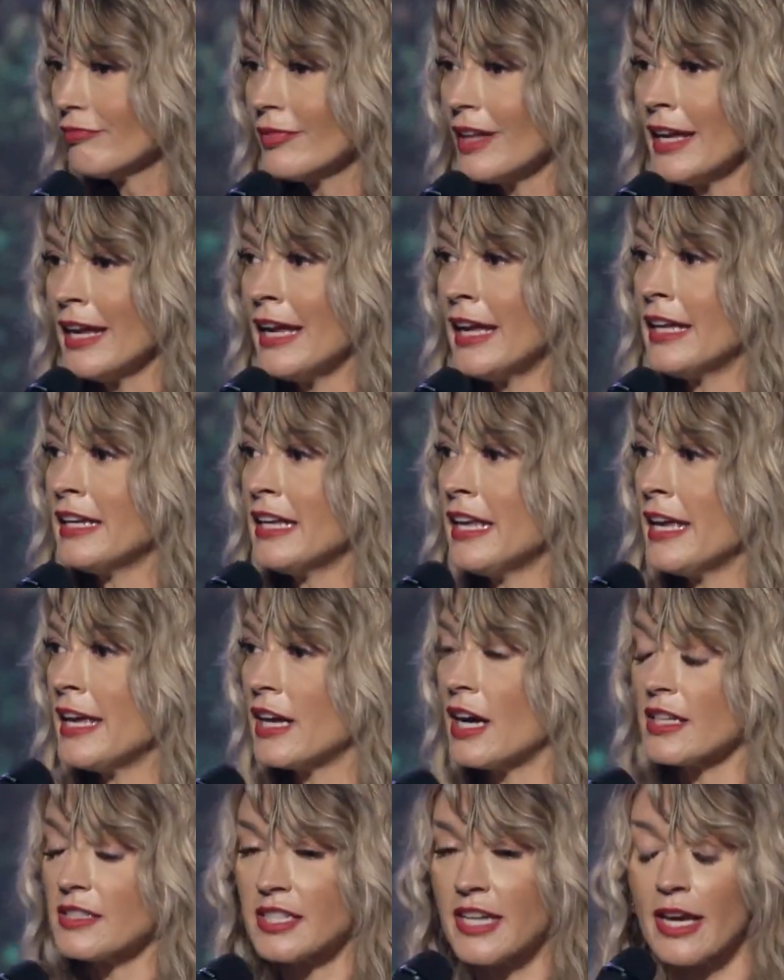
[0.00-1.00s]
And he
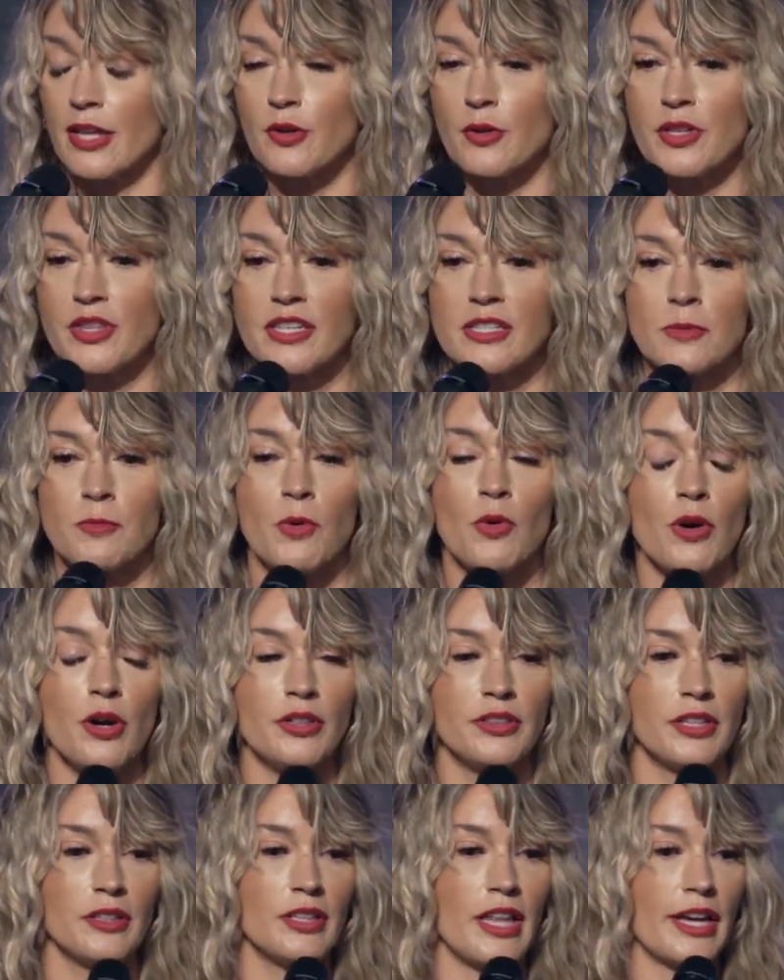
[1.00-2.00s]
got together with his board
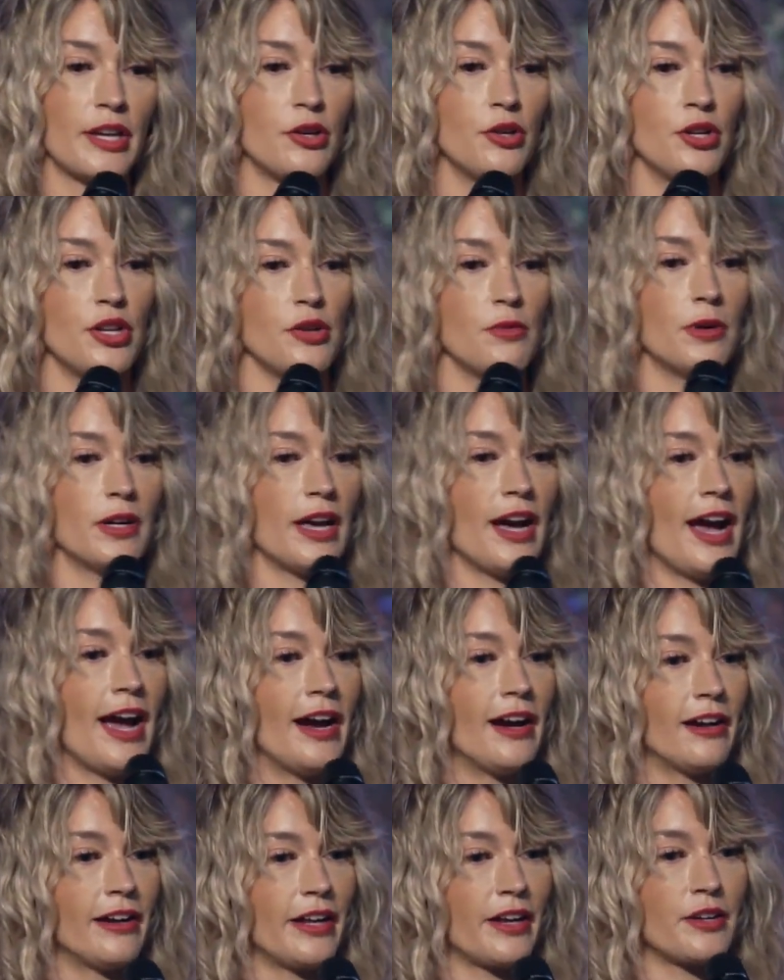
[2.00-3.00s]
and they're like, who do you want to
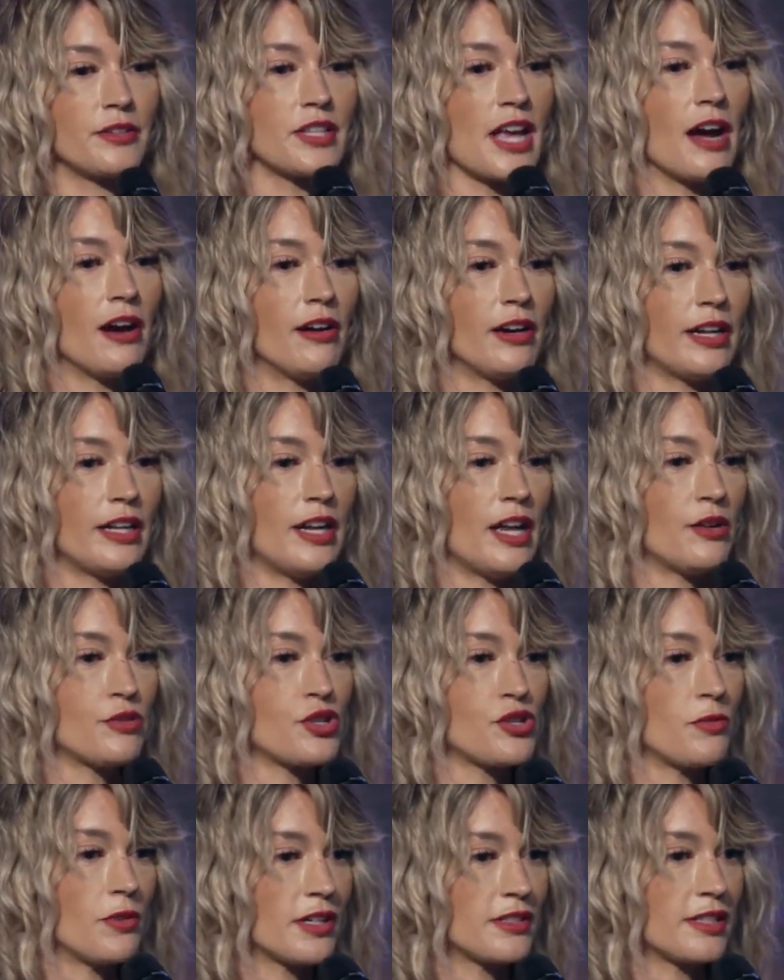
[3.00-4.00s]
hire? And he goes, I already know,
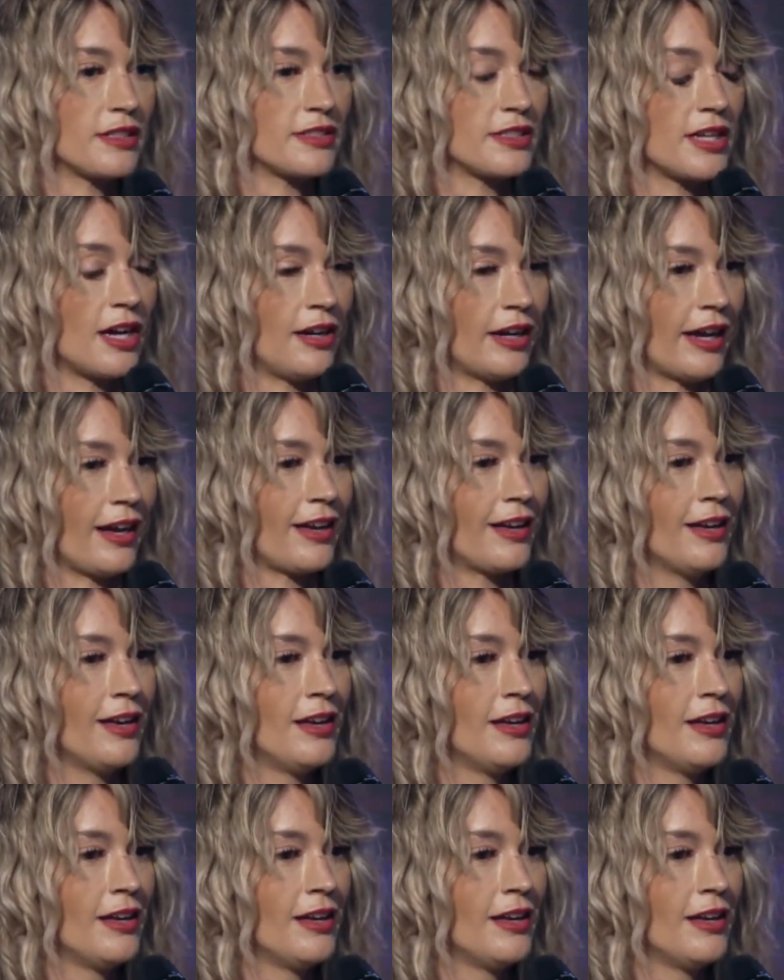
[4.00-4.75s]
she works at Sonic.